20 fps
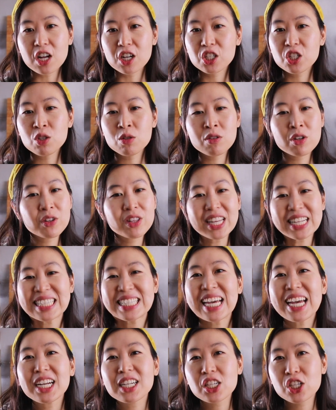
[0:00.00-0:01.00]
You know that
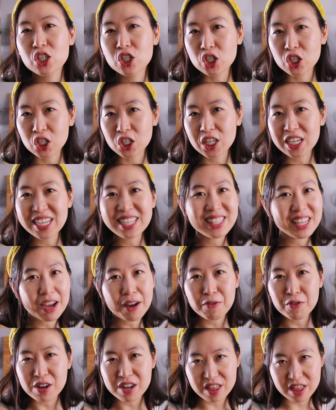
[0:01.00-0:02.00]
texture is
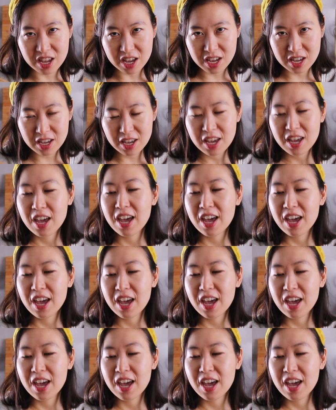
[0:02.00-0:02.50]
everything.